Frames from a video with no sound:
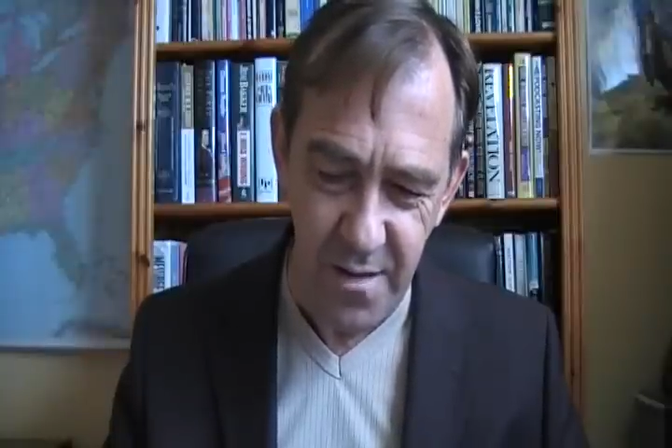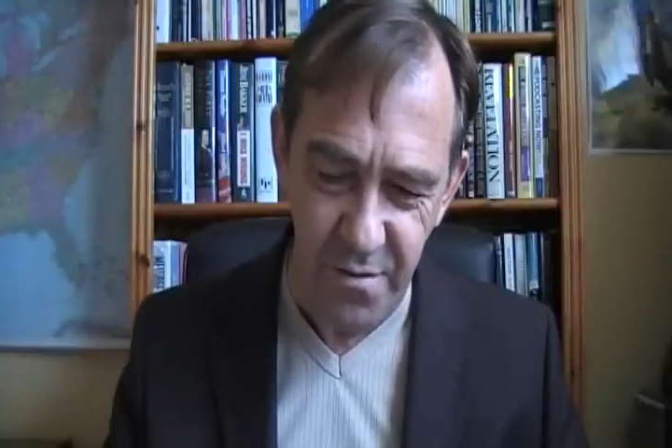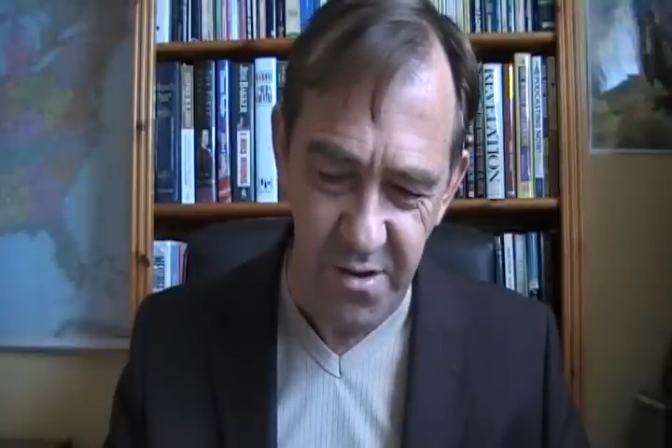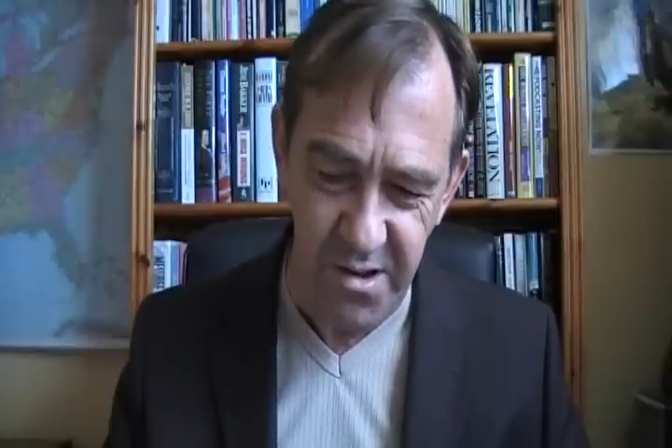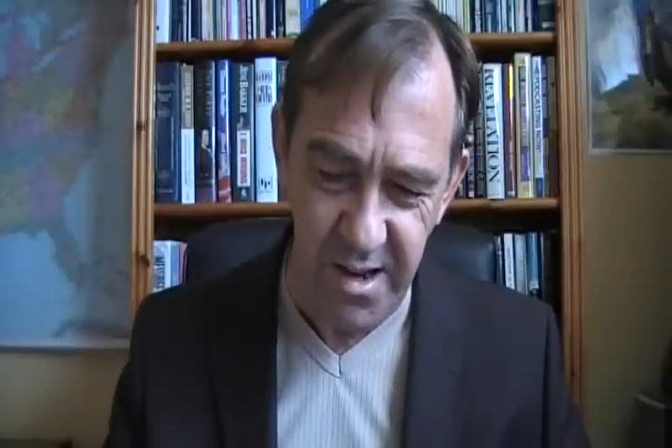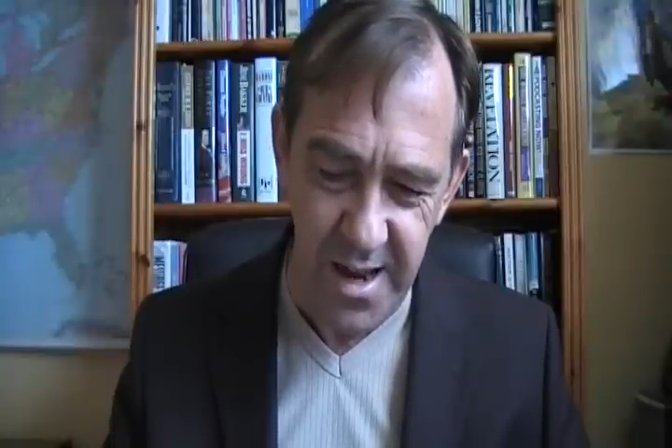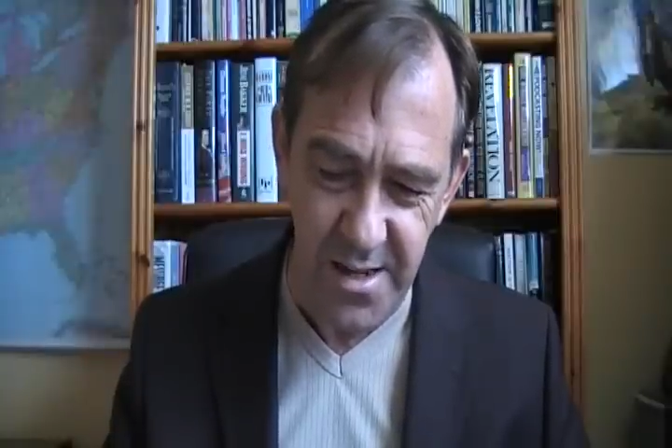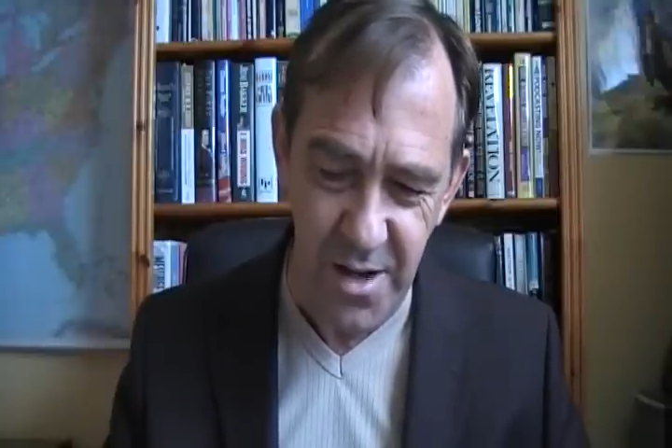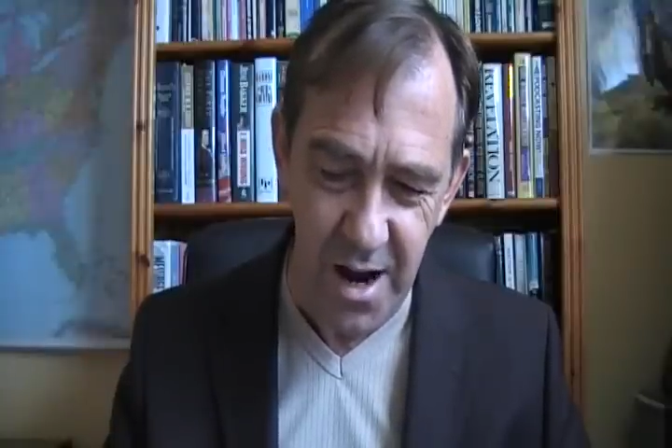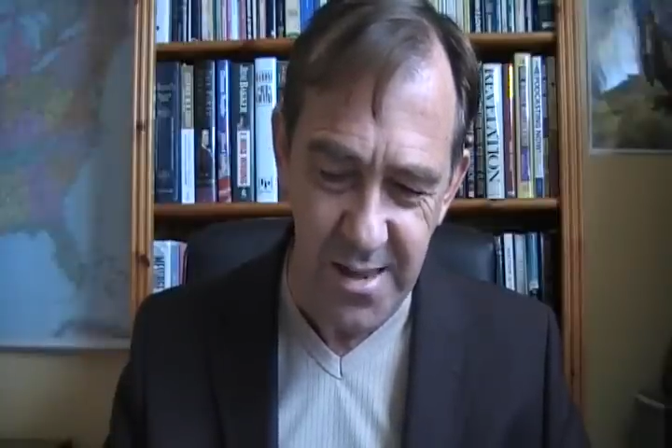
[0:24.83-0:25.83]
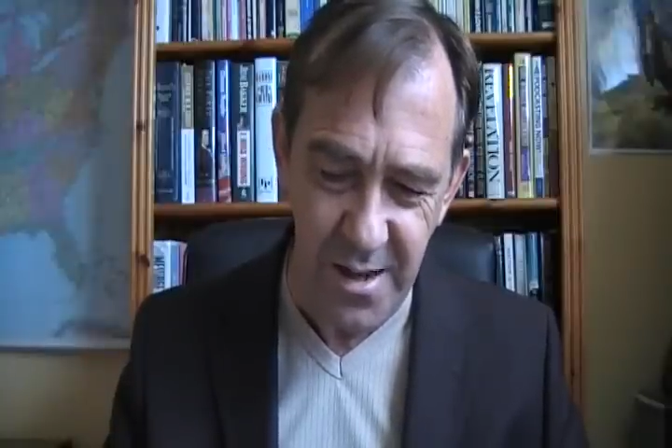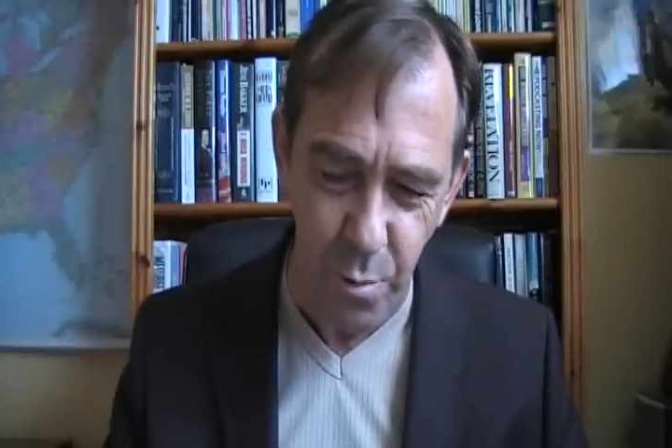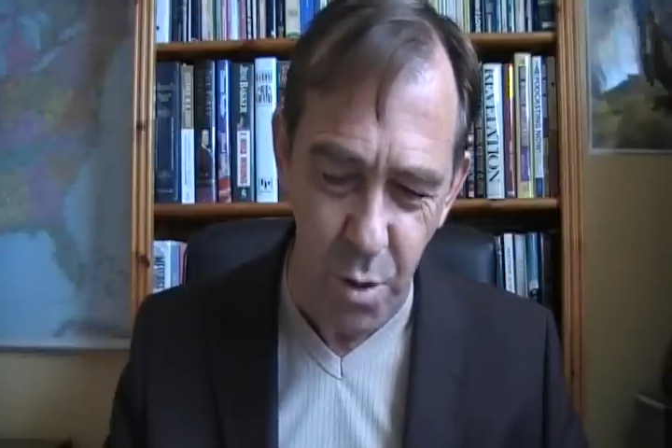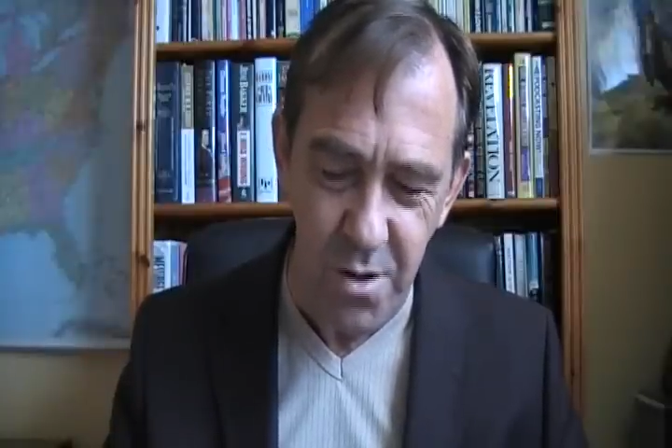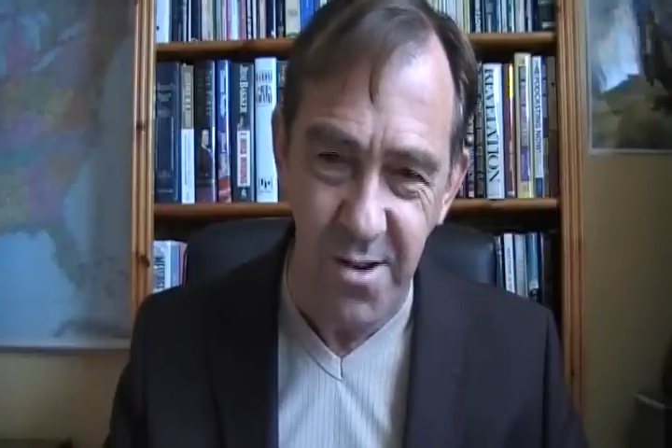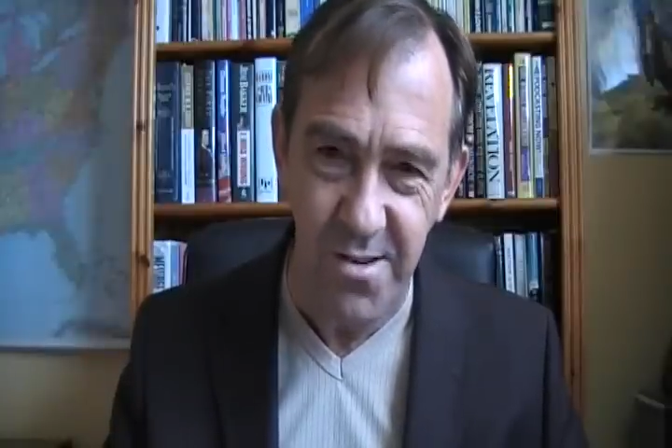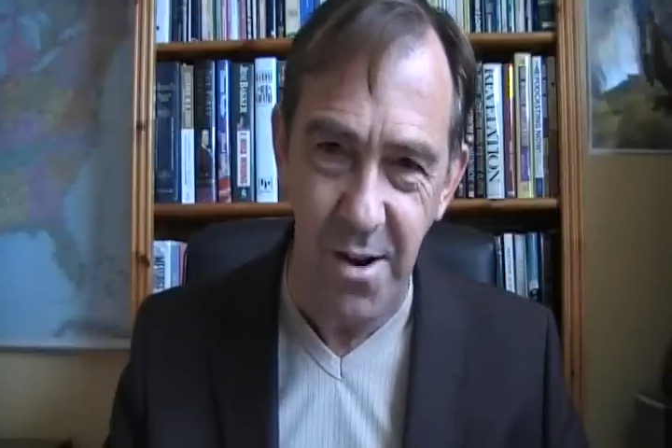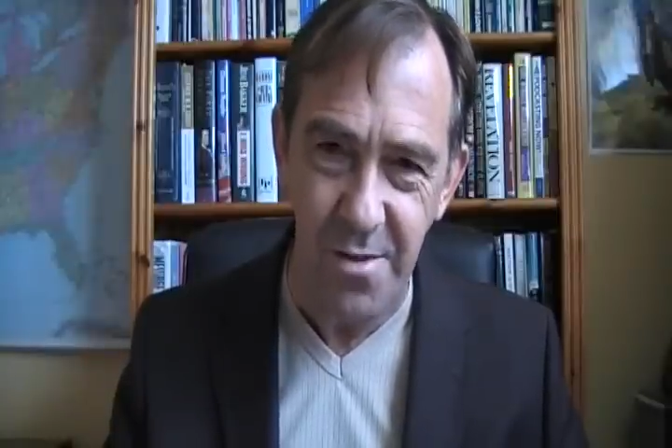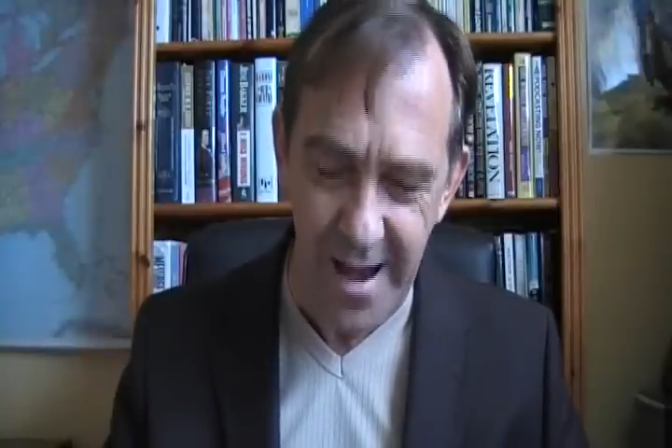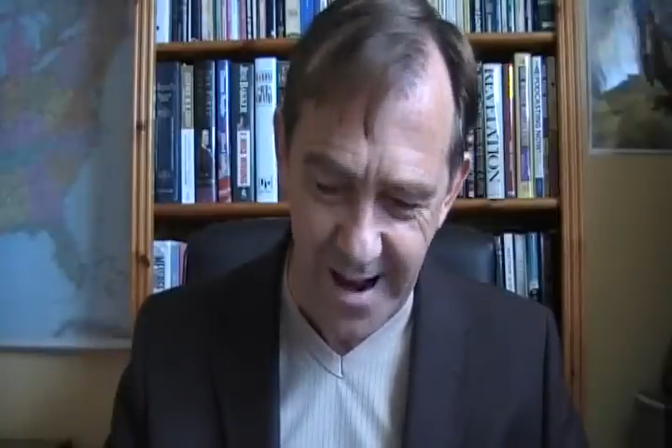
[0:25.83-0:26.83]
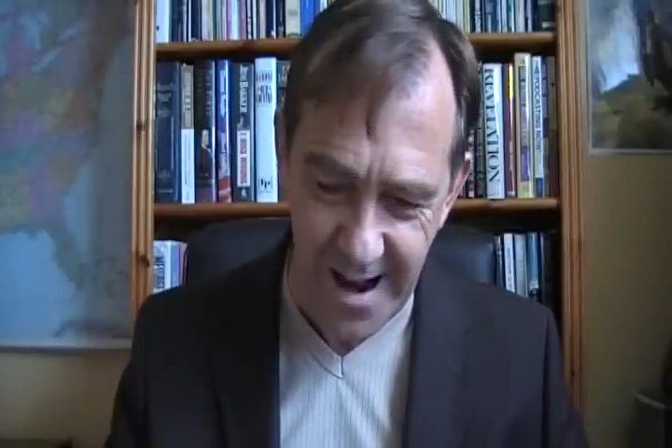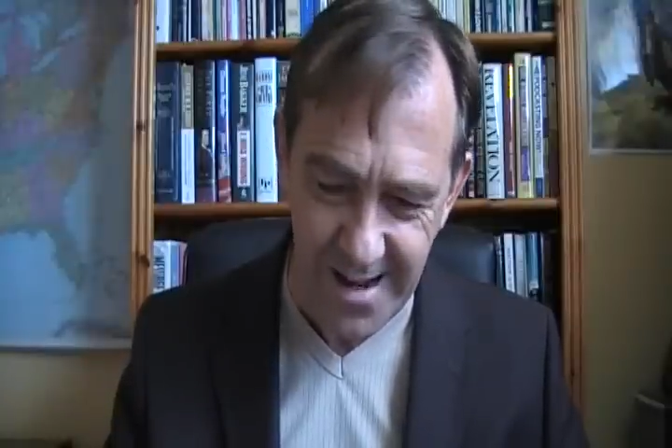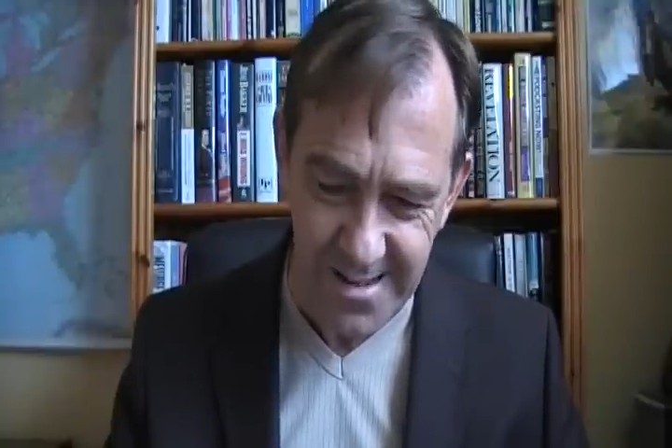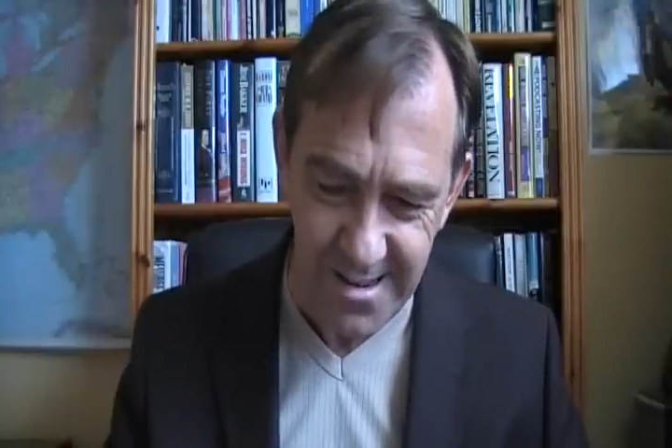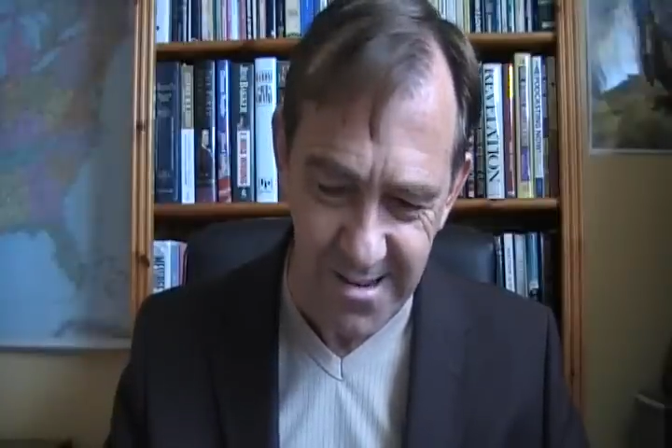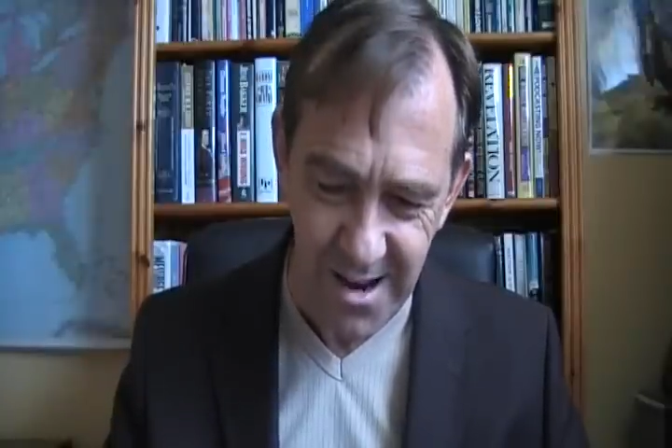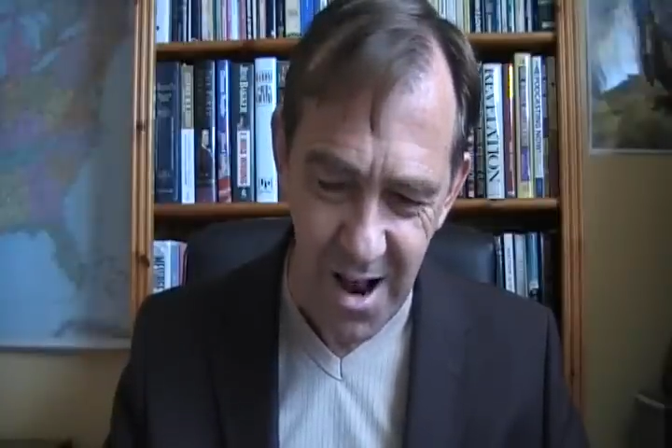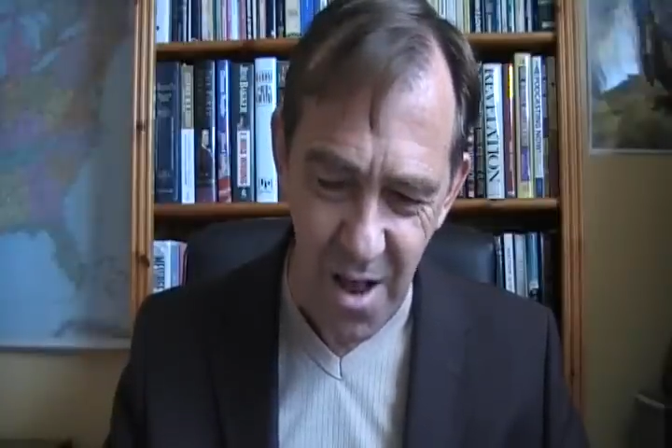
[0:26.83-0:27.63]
Forsake not the works of thy hands.